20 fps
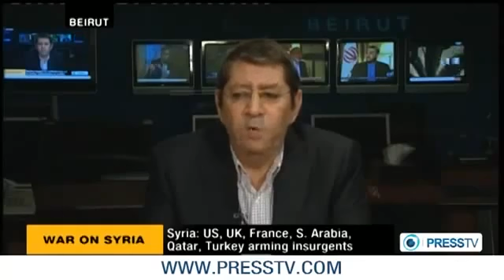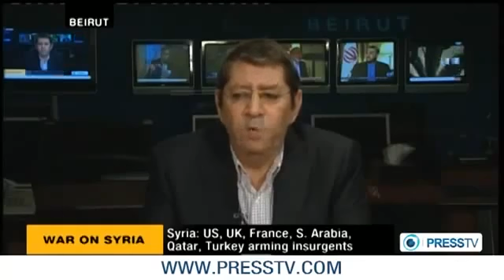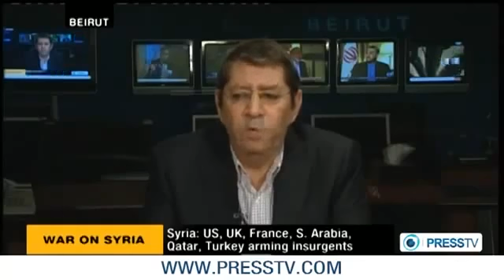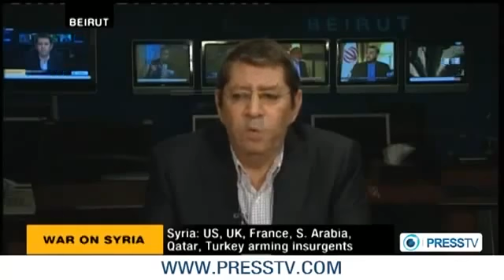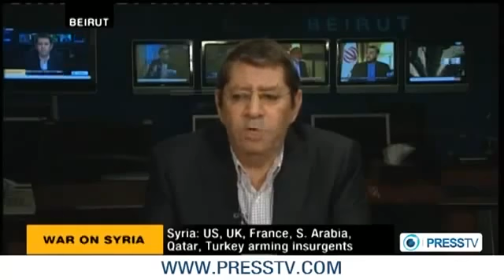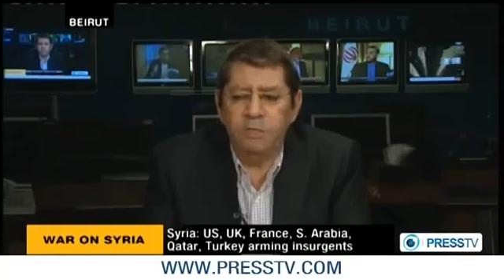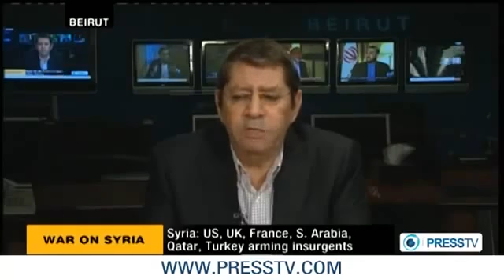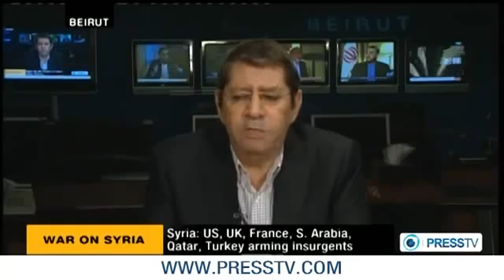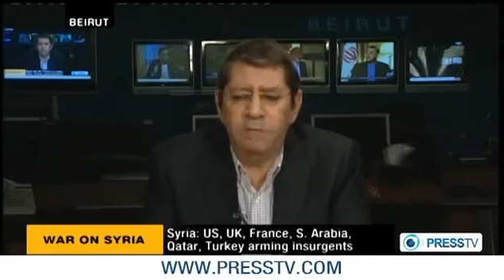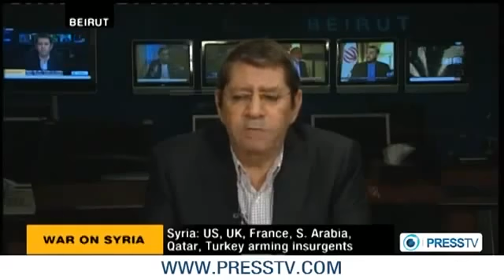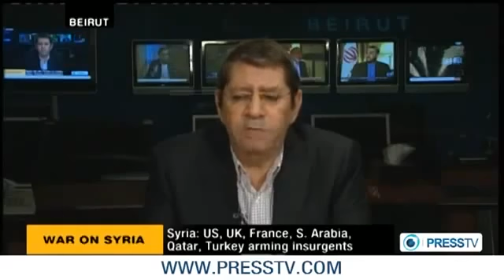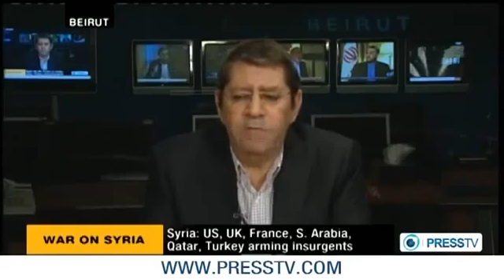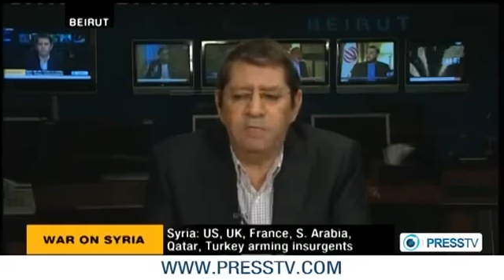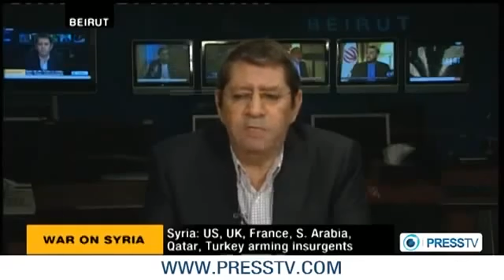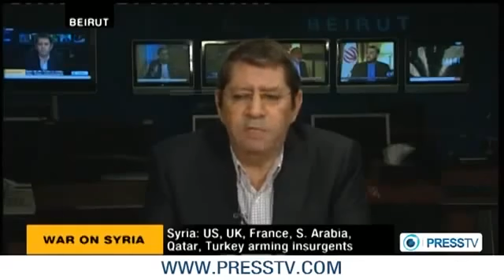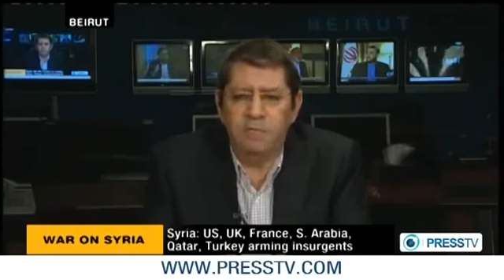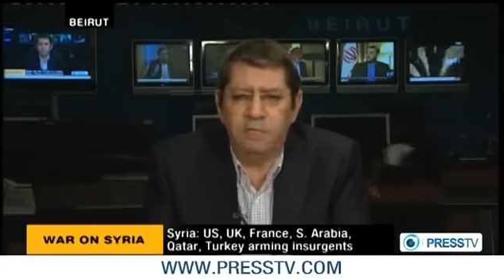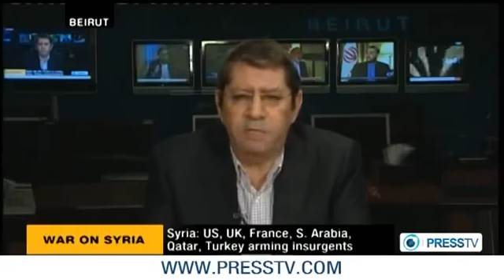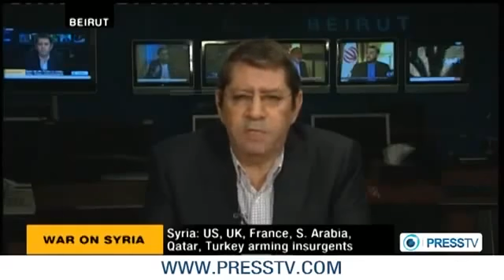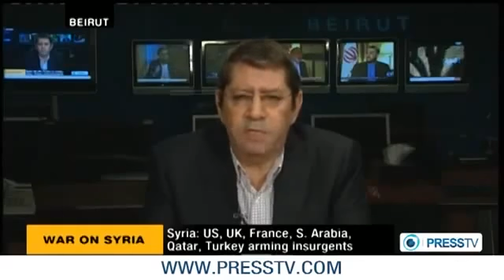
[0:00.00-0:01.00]
Once I
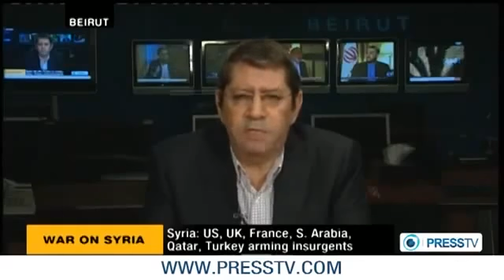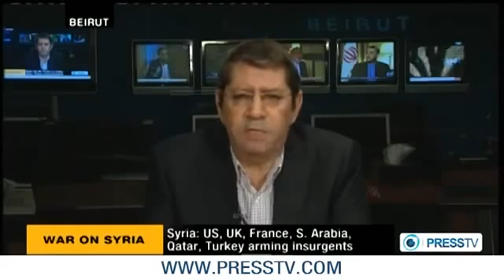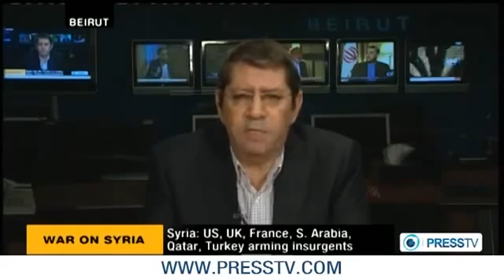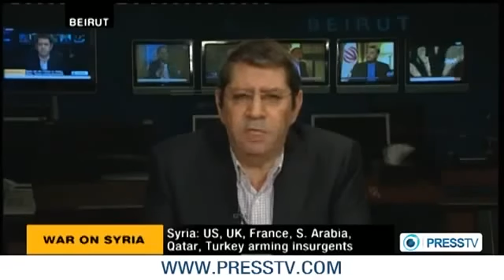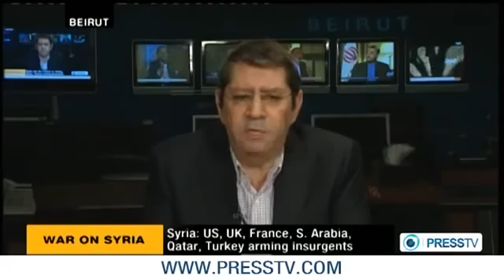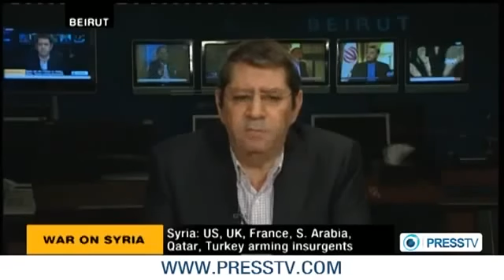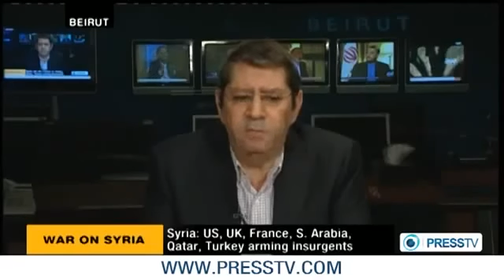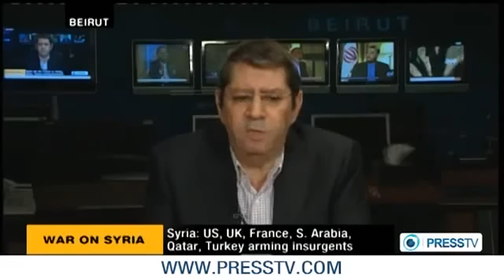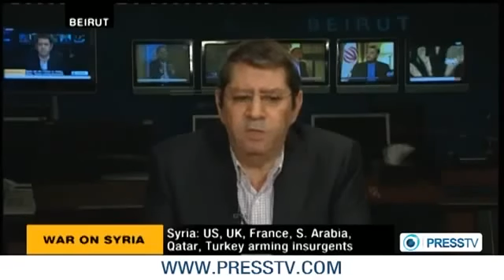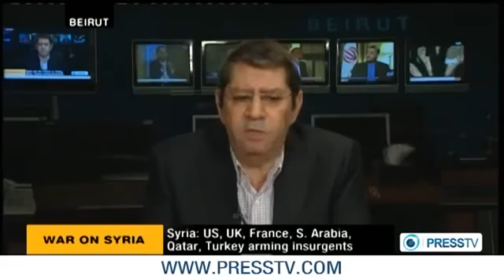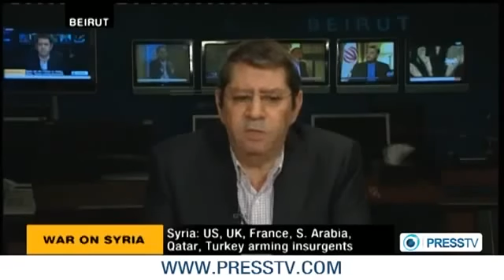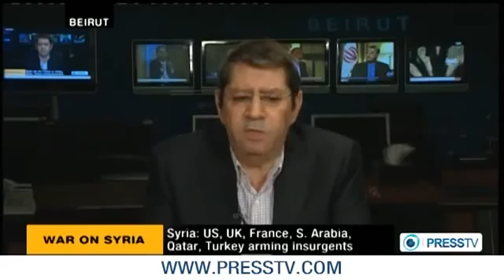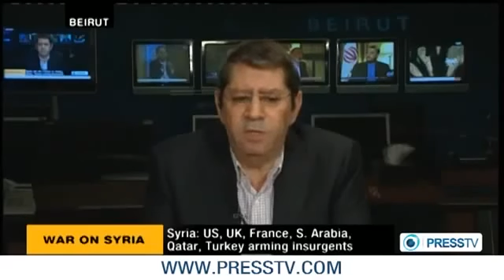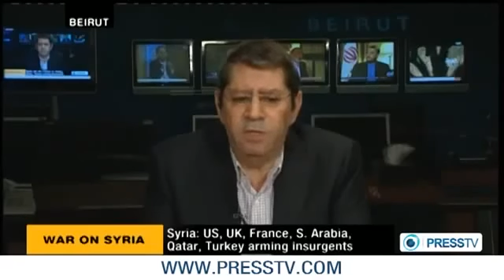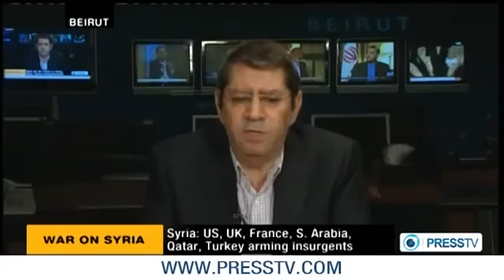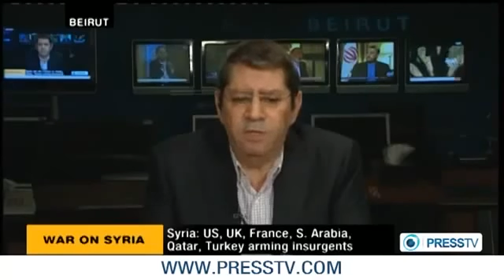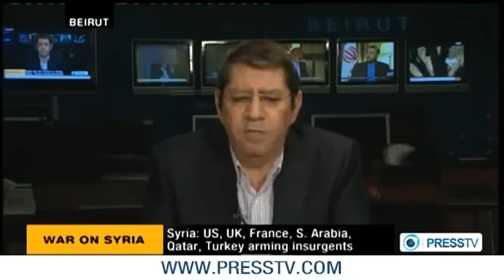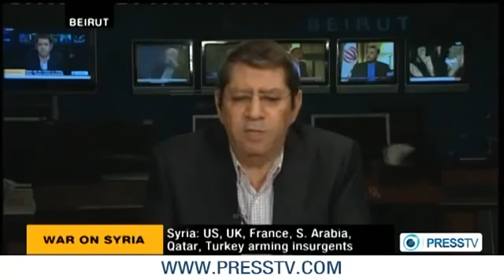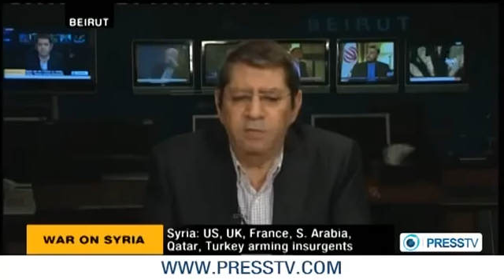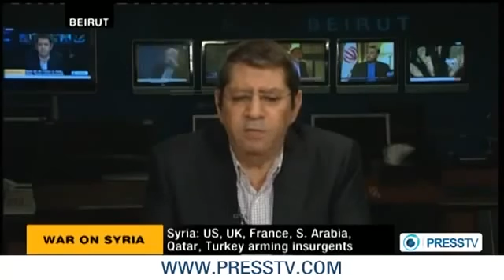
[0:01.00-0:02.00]
make this agreement,
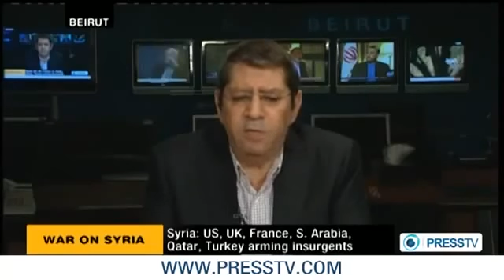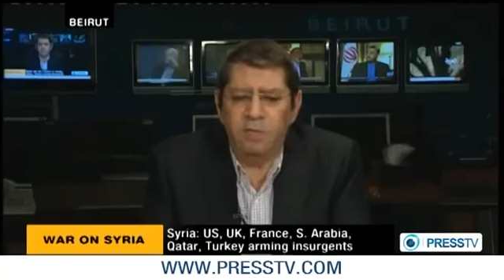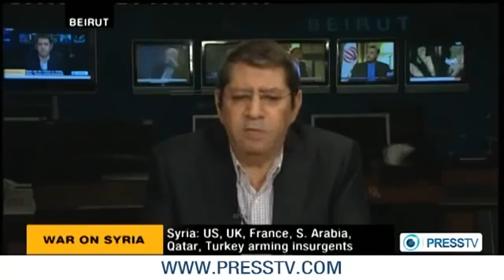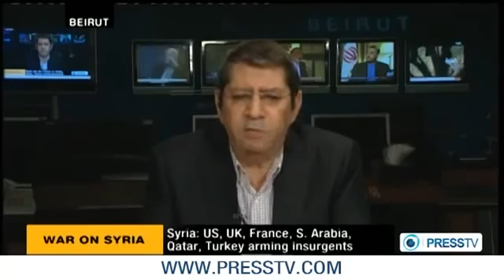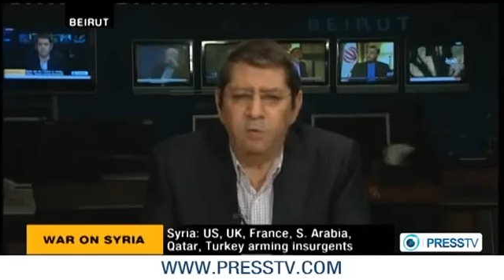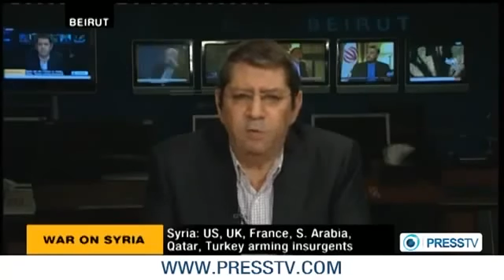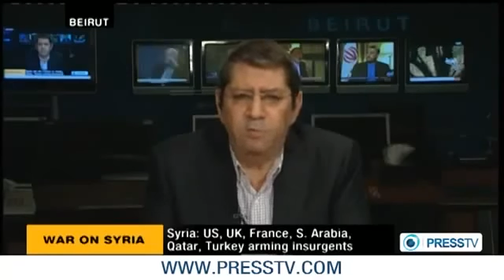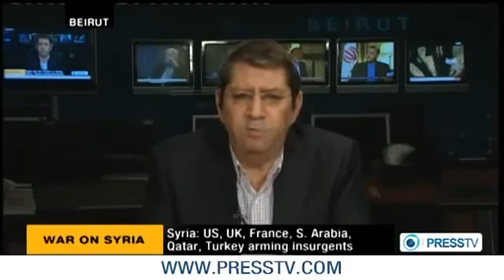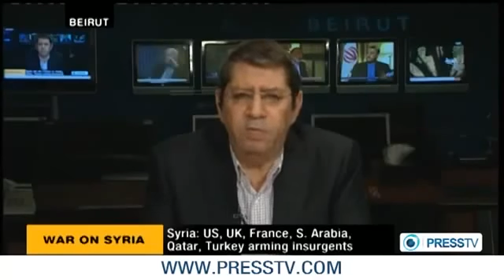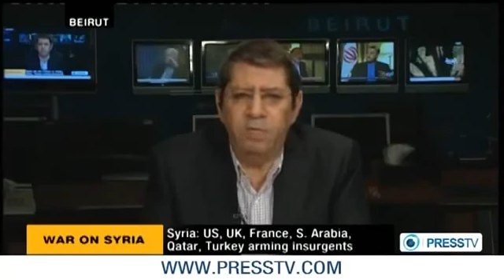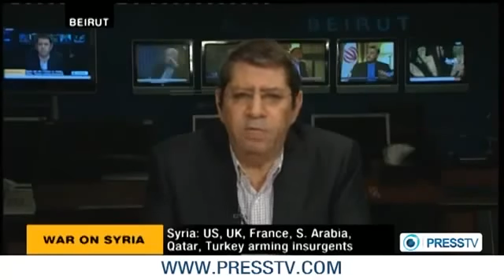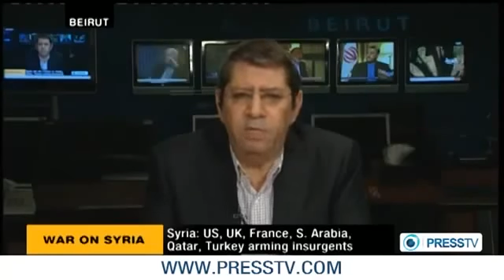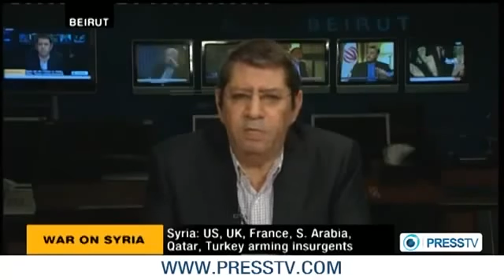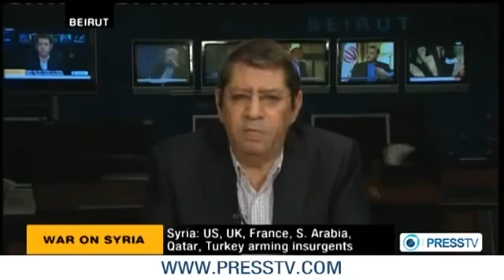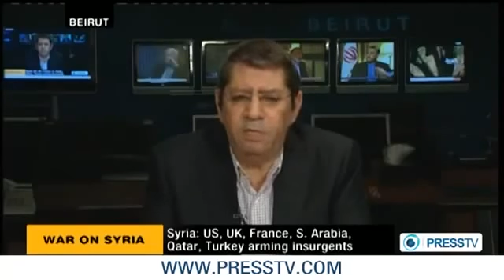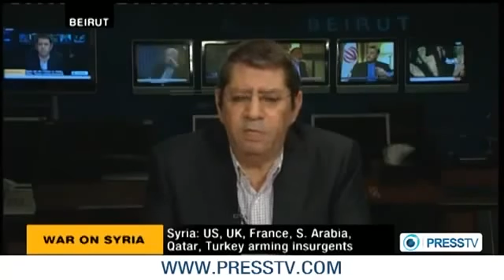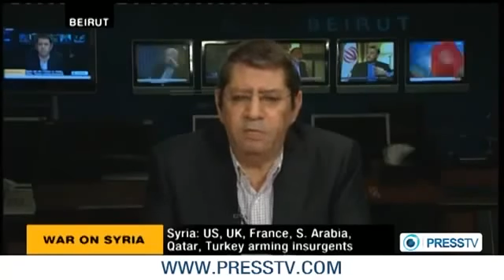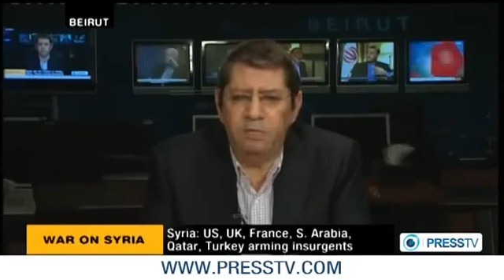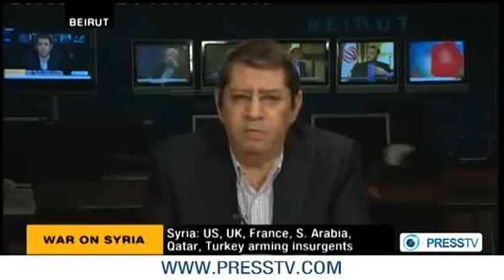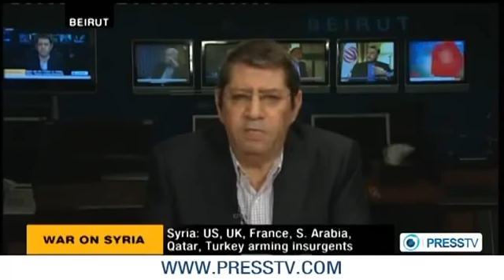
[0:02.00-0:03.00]
then the rest will
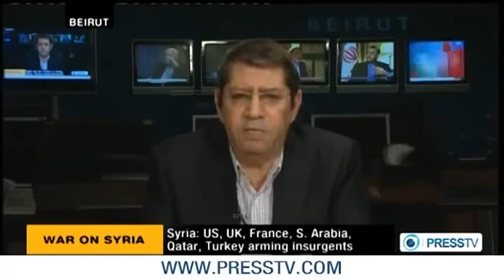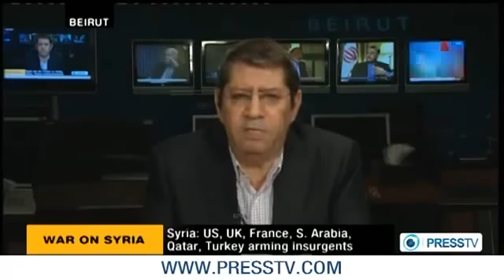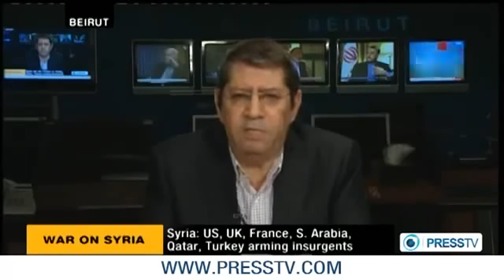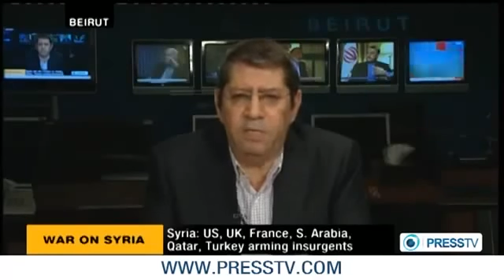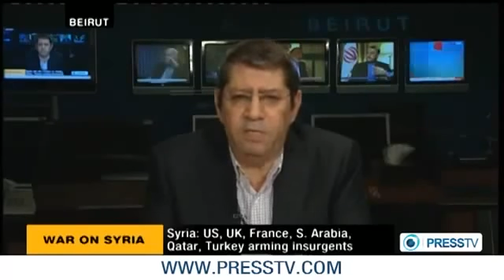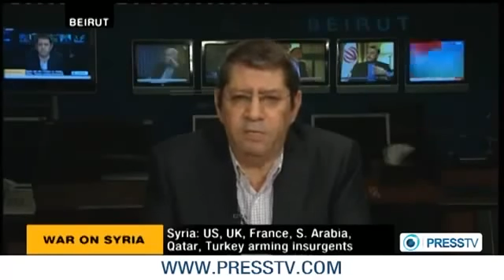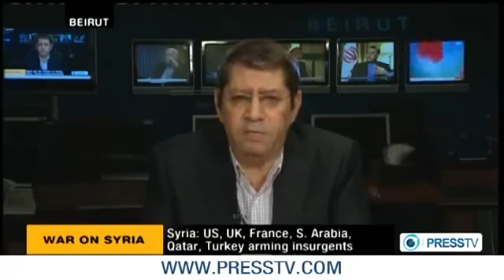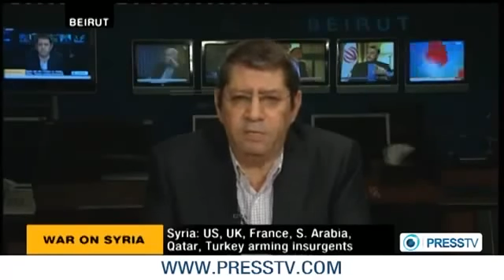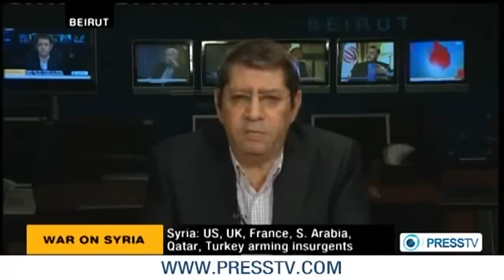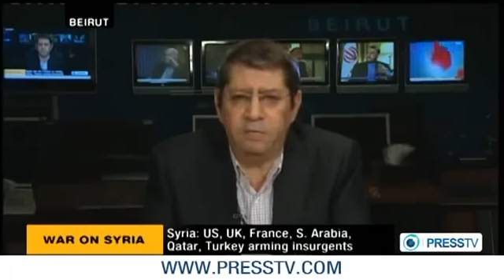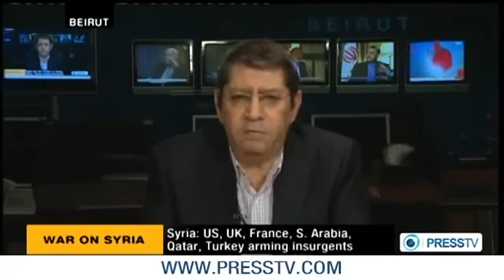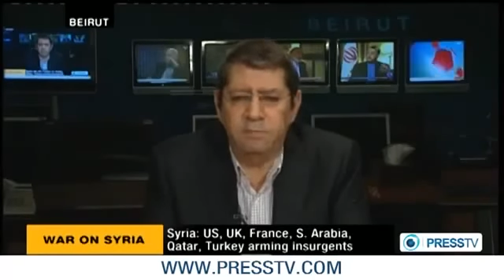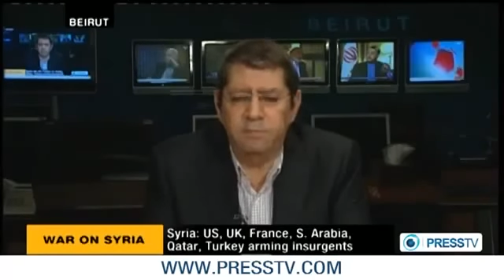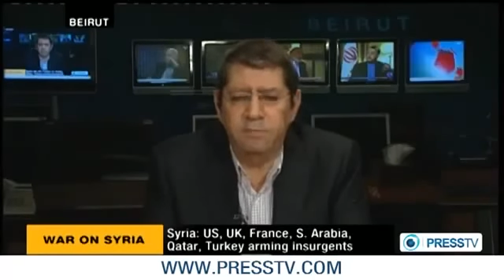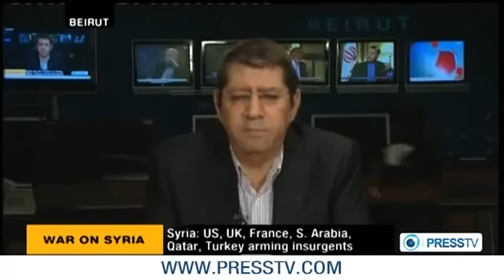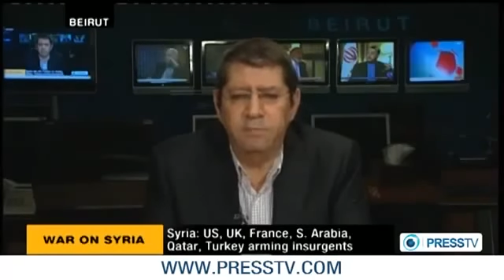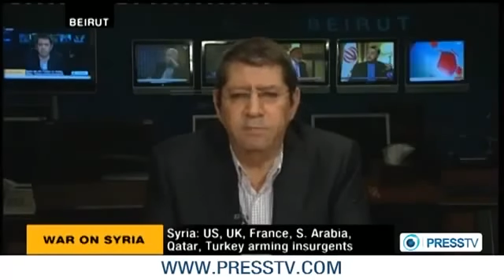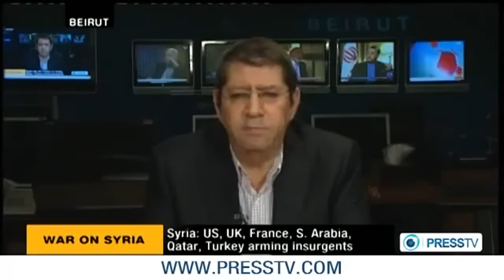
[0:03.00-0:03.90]
be details.